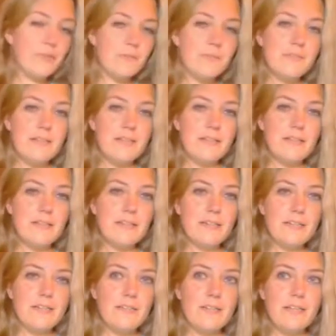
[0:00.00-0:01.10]
heard him say
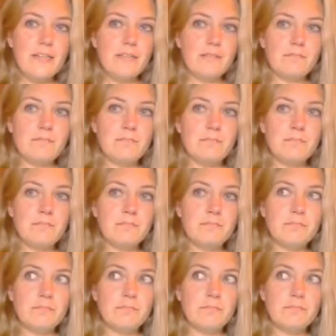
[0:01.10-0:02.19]
anything
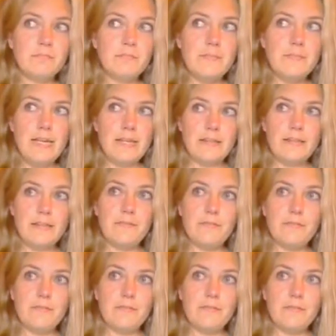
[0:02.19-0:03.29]
negative.
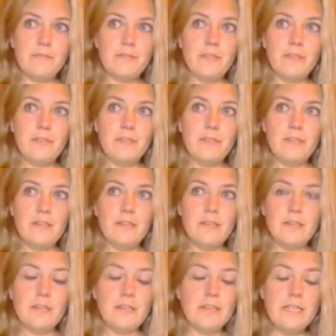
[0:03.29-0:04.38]

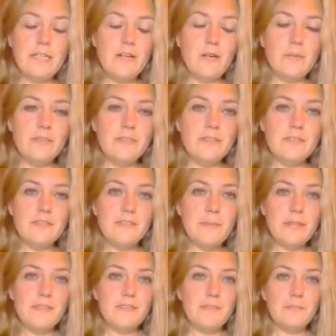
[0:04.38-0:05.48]
He always sees the
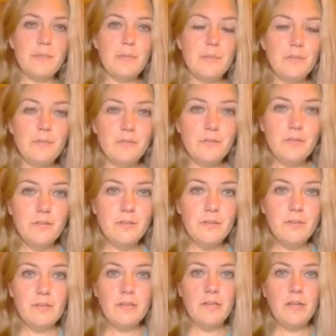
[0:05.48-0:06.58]
best in people.
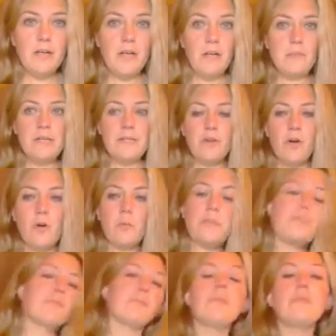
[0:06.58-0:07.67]
He's
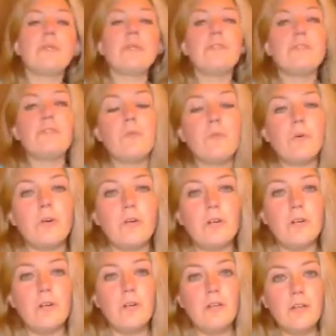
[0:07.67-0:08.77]
always rooted
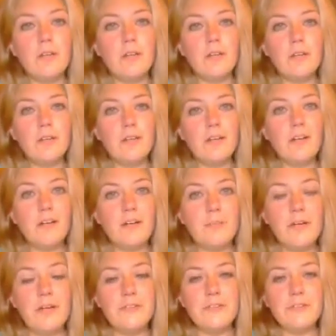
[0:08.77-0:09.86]
for
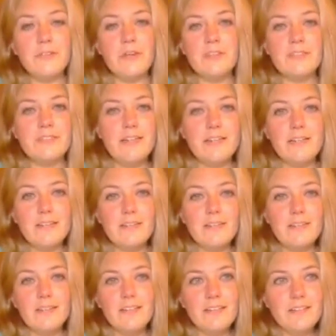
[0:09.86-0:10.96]
the underdog, is kind of
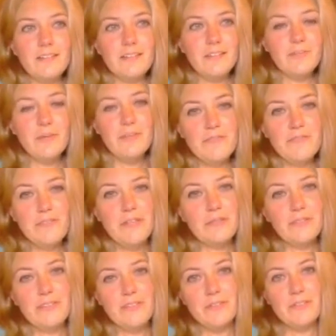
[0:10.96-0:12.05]
the
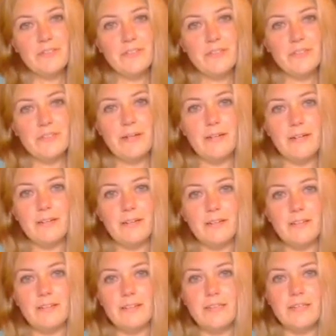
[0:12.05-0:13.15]
family has always talked about it.
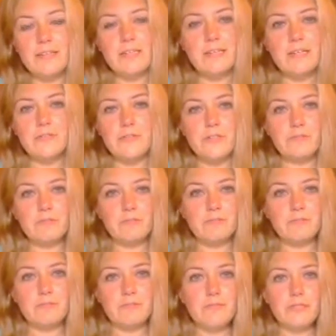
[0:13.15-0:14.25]

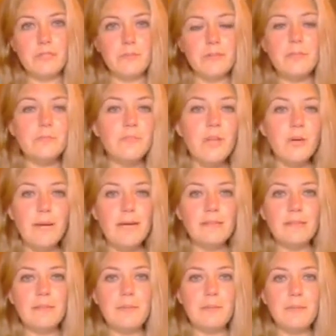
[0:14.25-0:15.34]
You don't hear him talk
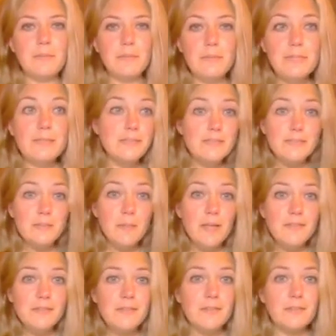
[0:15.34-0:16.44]
badly about people. He sees the
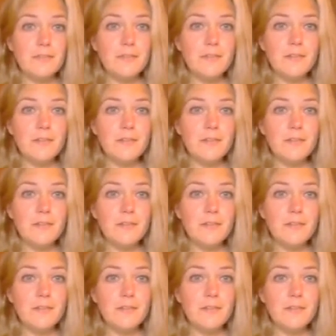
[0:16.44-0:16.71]
positive.